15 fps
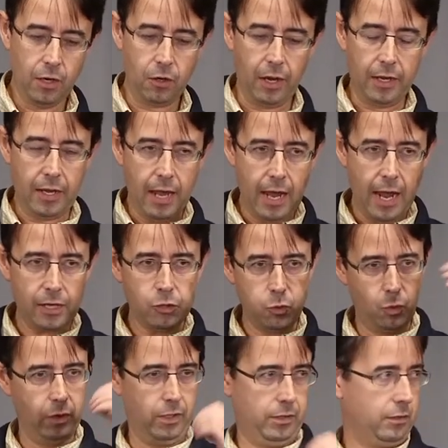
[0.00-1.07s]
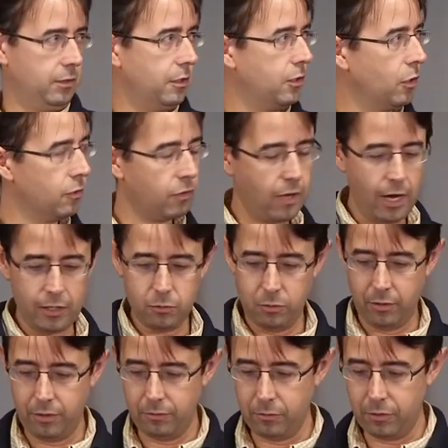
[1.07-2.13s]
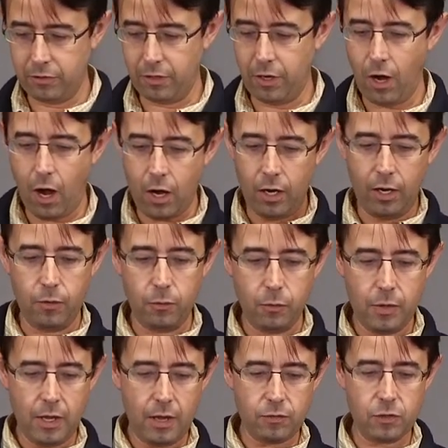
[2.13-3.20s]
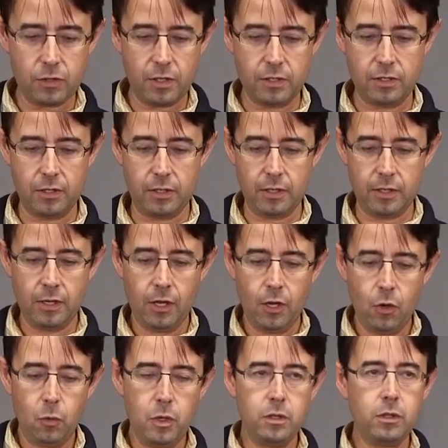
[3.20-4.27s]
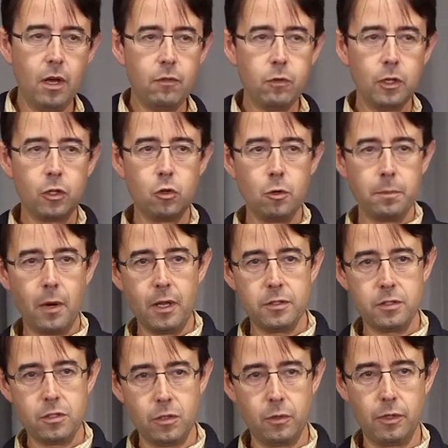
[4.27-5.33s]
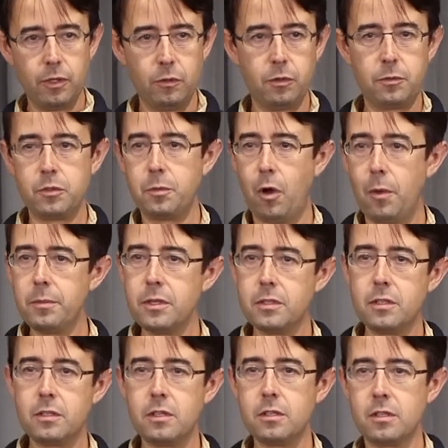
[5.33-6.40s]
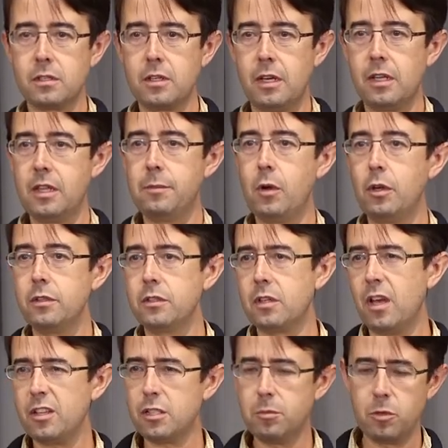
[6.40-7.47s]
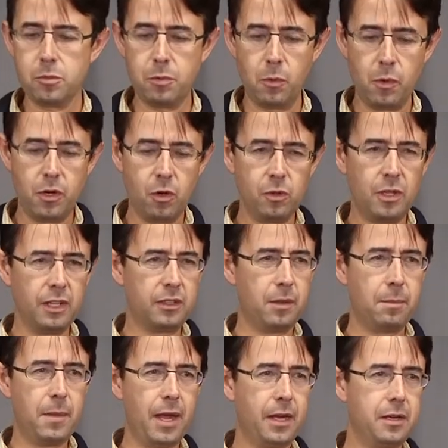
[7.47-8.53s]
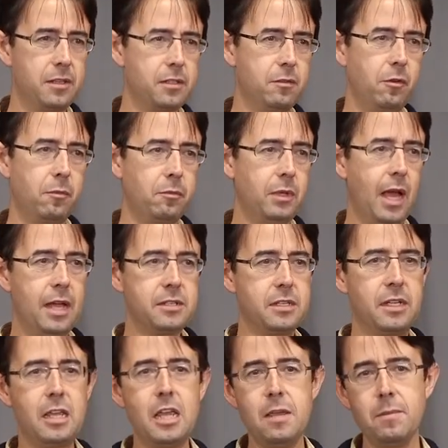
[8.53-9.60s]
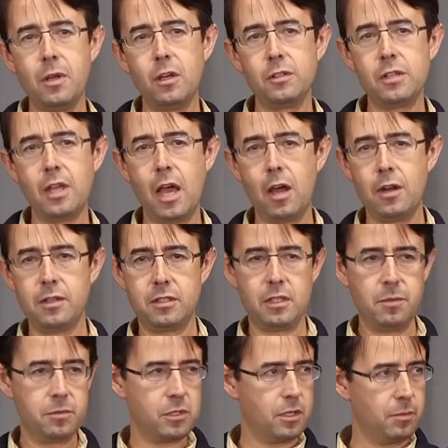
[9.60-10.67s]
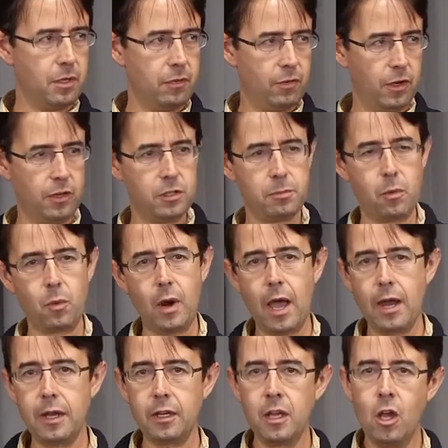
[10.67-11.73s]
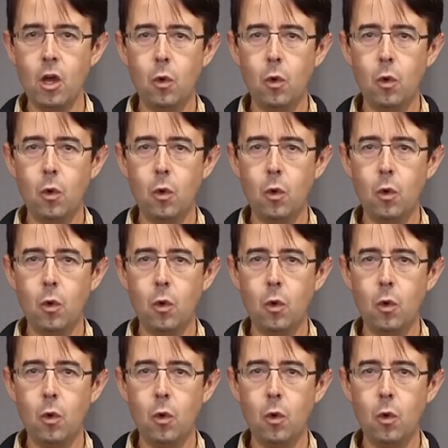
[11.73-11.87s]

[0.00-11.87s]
Okay, act one. Clover Act 1. We said, all right, we have this idea. We love what Groupon's doing with small businesses. It's getting them all these customers, but we don't like the mechanism of blasting emails out. It seems to be very sporadic.